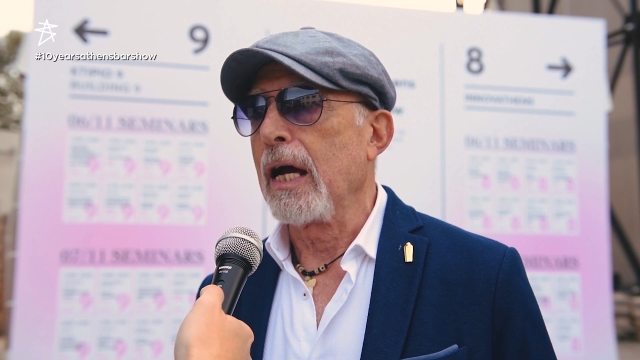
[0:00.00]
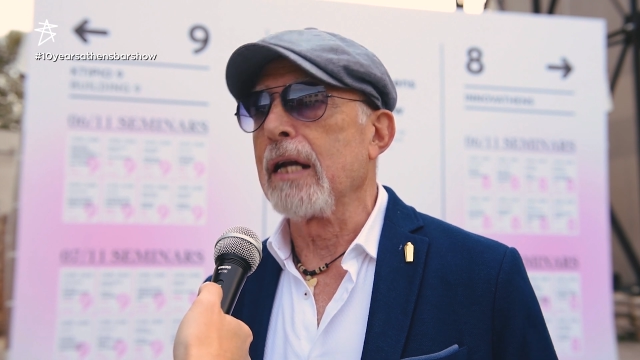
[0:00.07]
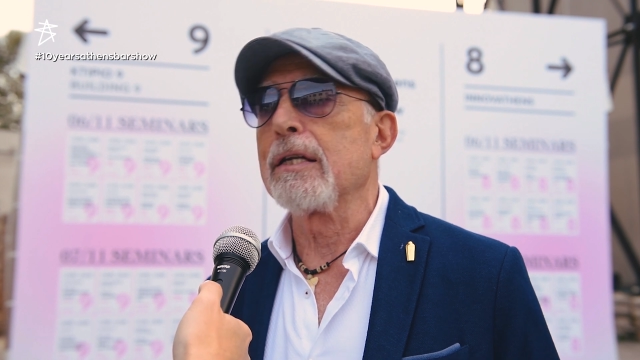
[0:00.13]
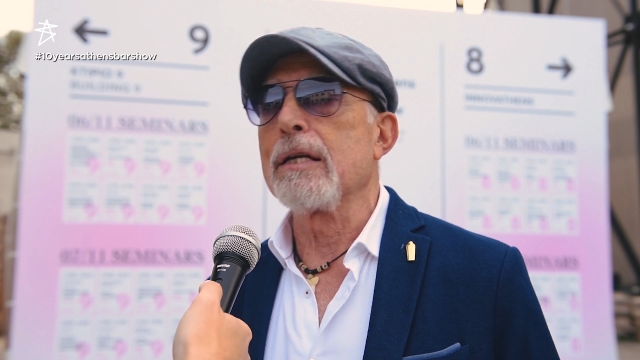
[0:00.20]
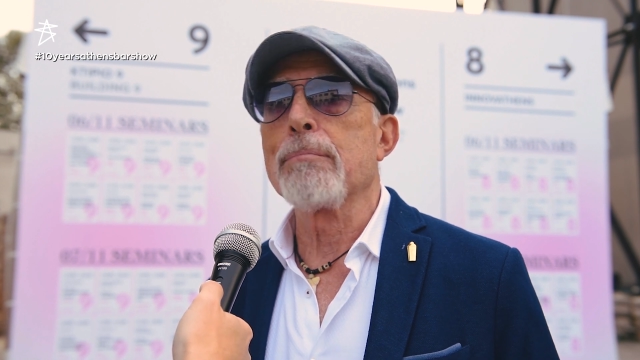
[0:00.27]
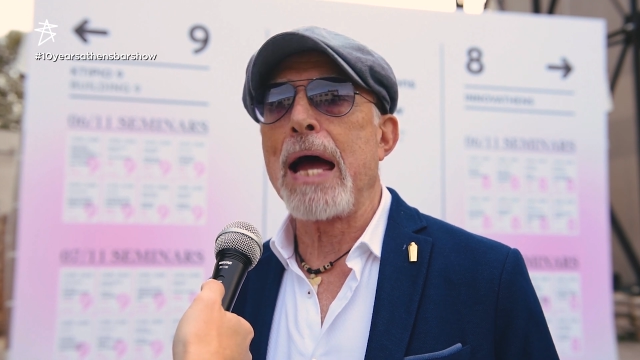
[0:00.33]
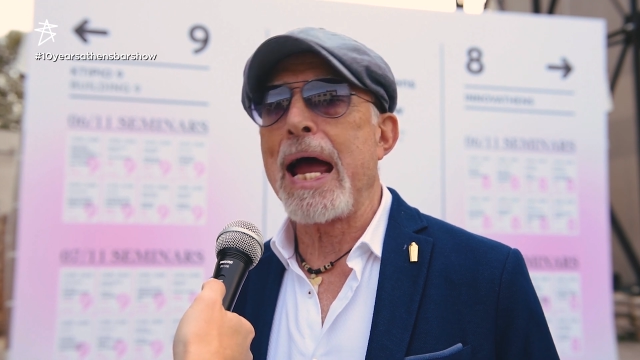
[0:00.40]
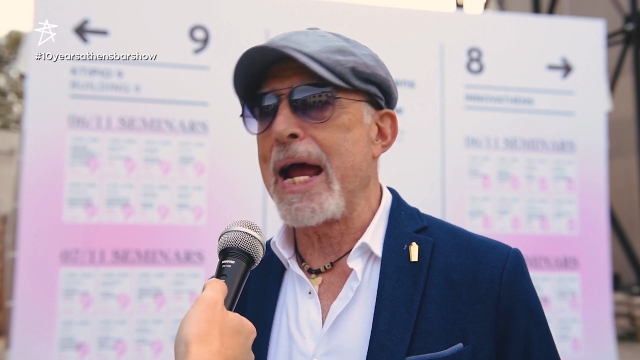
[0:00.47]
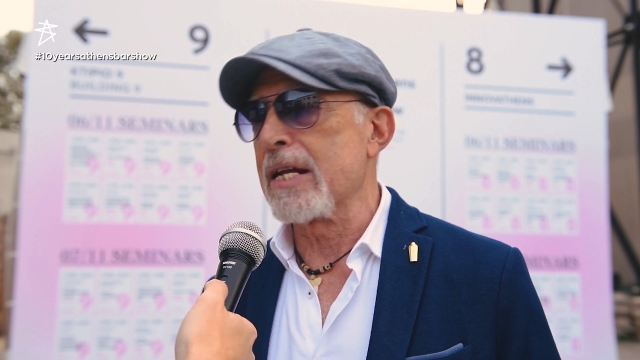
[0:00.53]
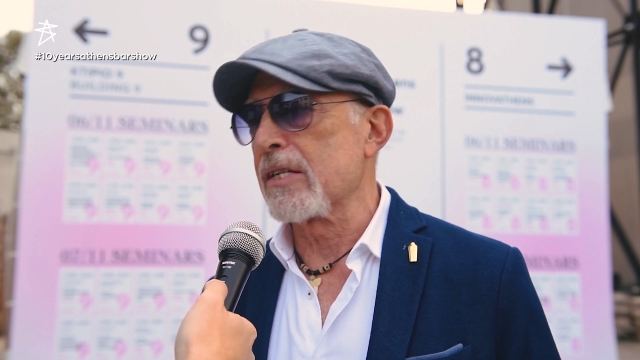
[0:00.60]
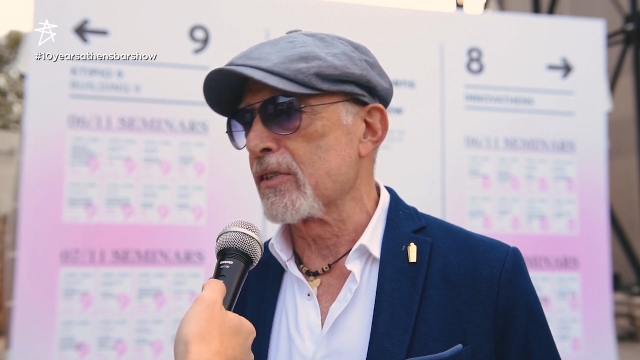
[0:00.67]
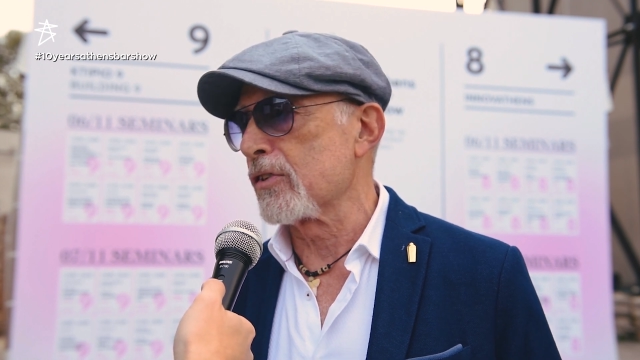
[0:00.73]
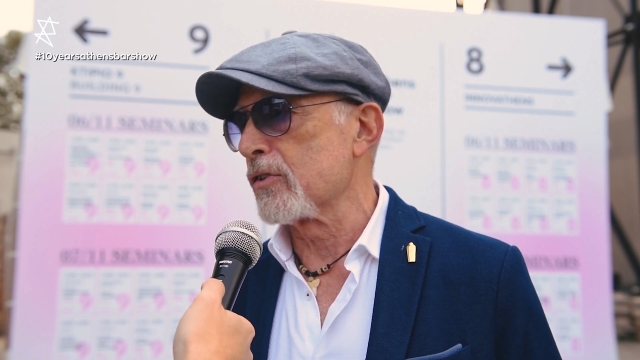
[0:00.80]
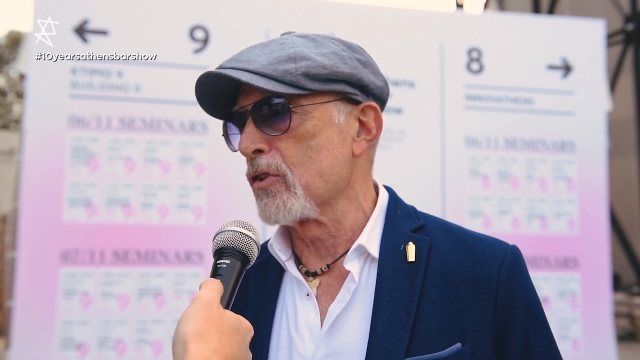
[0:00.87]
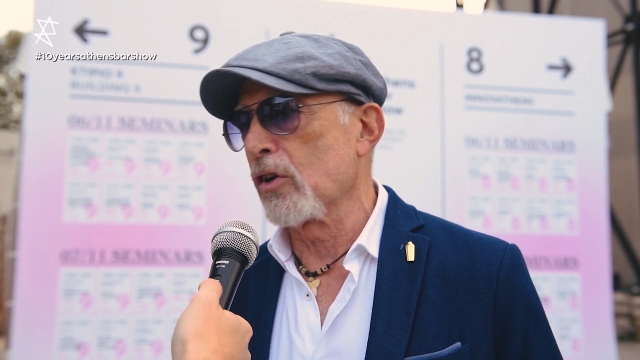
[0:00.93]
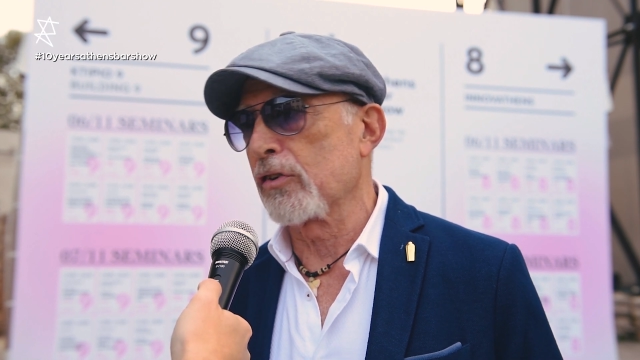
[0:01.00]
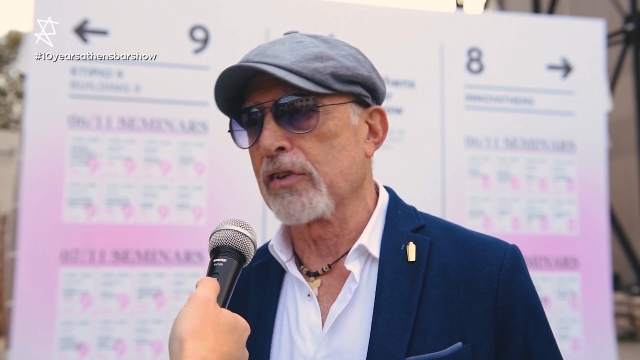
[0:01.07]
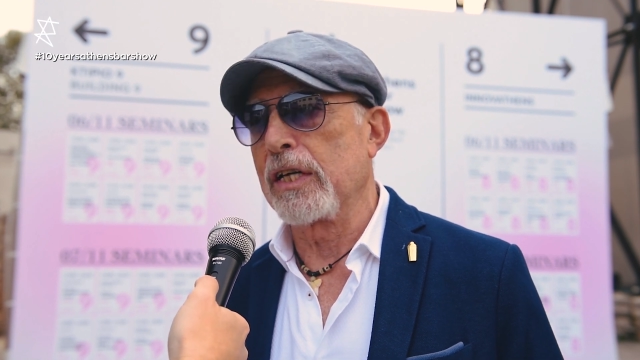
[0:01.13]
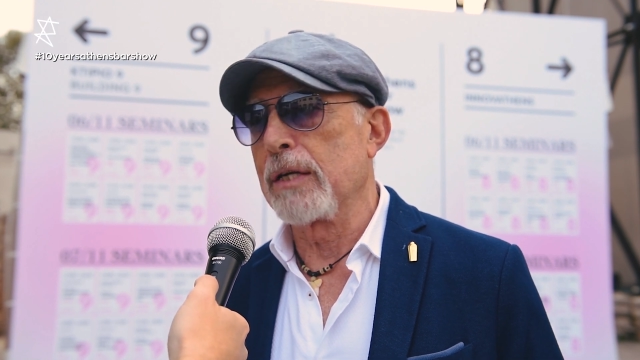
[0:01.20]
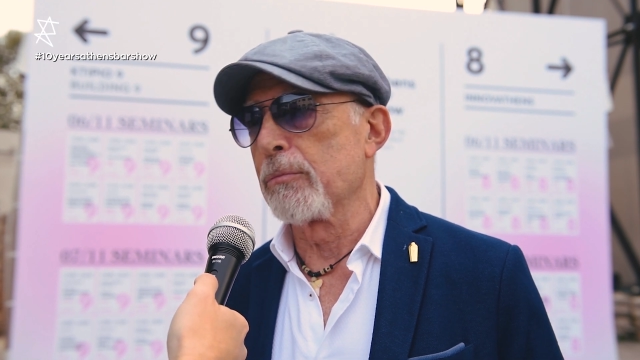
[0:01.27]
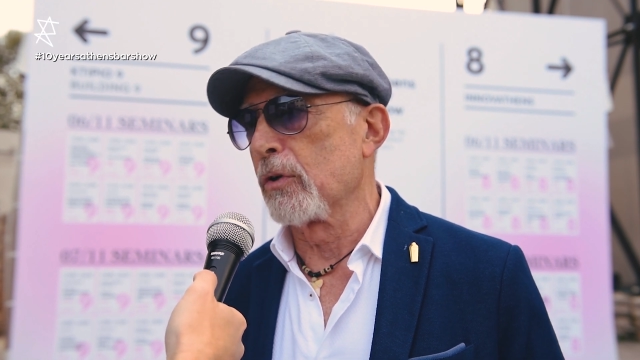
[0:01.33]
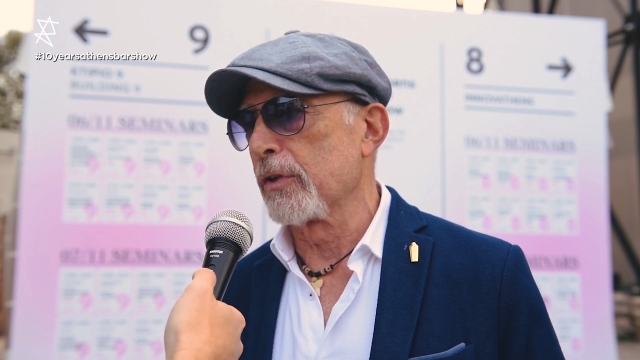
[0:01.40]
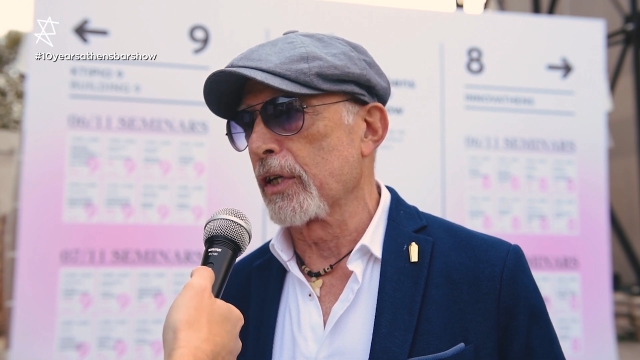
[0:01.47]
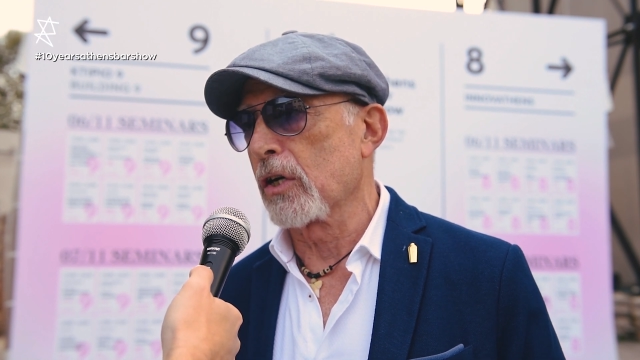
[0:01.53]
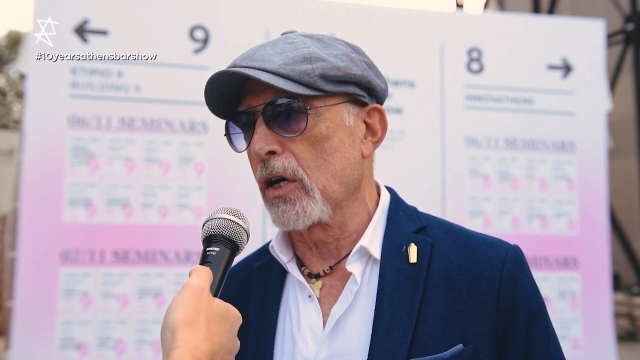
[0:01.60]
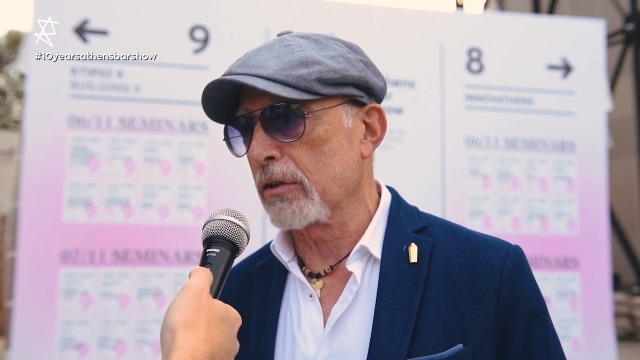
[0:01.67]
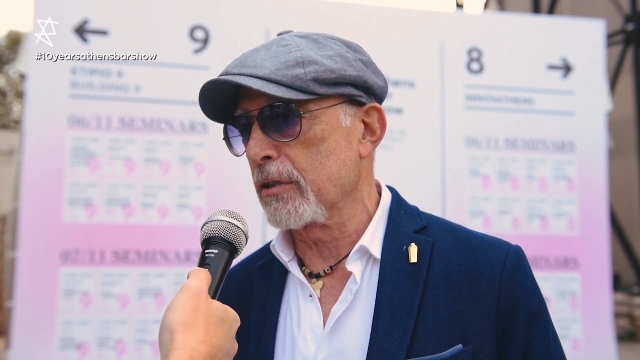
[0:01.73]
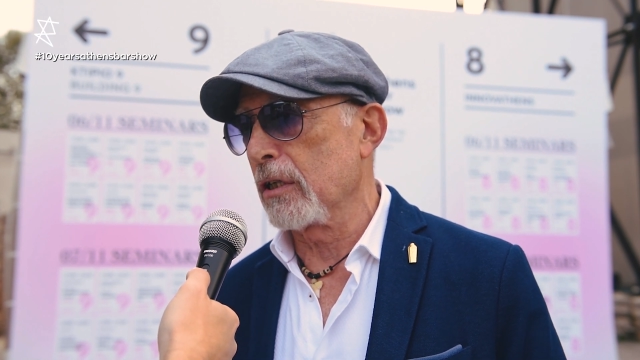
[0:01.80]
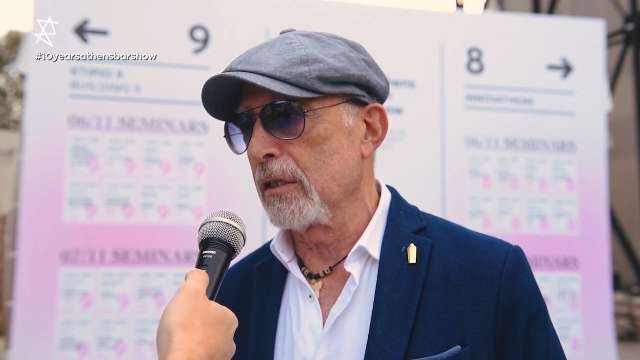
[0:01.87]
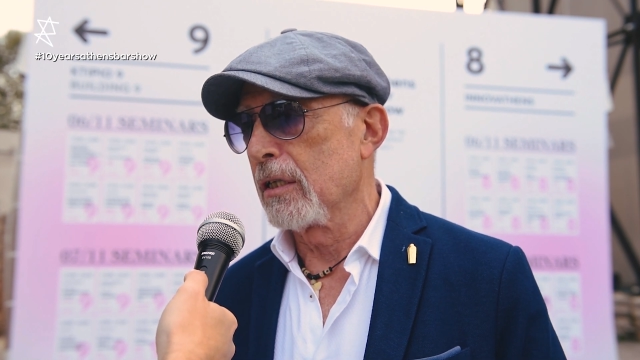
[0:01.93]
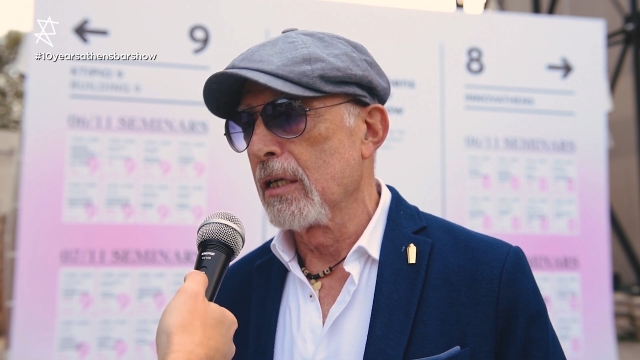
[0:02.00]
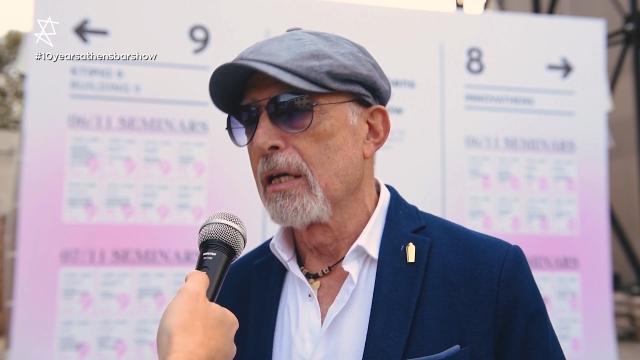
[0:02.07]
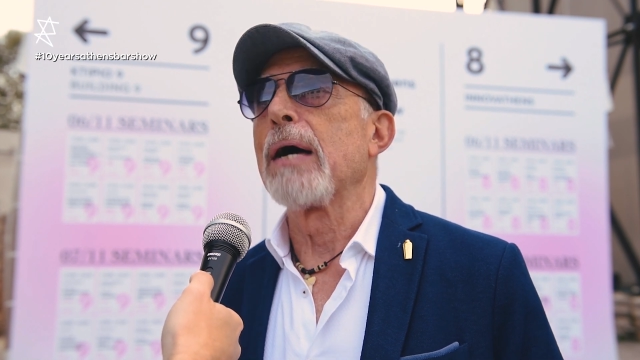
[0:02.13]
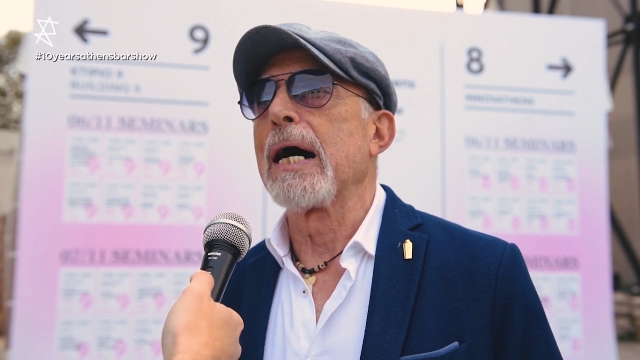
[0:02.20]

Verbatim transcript: and demands not anymore the cocktail,